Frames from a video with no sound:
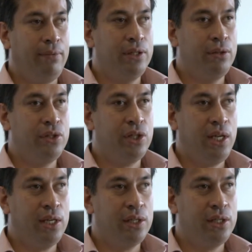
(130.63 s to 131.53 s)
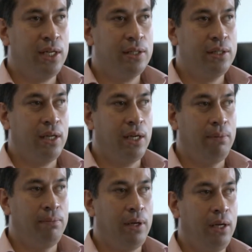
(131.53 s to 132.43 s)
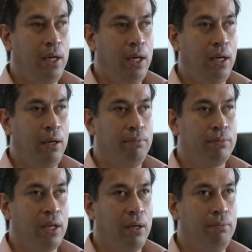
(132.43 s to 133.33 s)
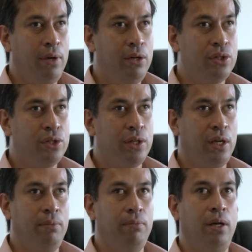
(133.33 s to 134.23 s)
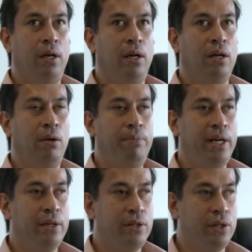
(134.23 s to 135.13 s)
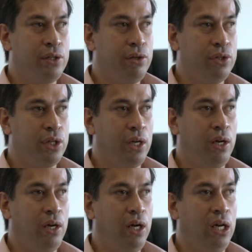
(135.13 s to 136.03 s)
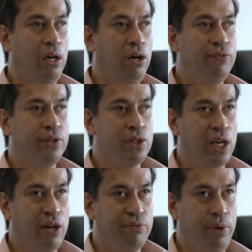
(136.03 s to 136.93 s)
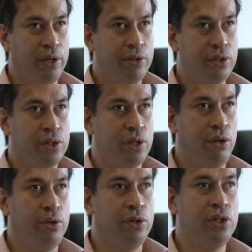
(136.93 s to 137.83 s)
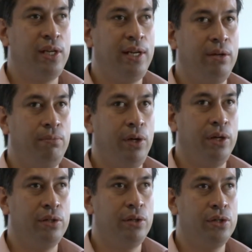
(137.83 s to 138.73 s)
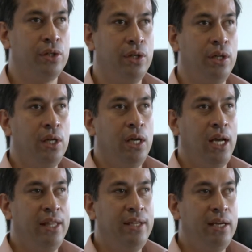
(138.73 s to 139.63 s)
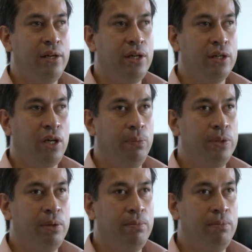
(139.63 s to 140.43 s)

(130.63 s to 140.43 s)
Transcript: Yeah, what you see is that um, uh, most um, uh, comparators use uh, uh, off-the-shelf monitors, so just standard monitors, and they are not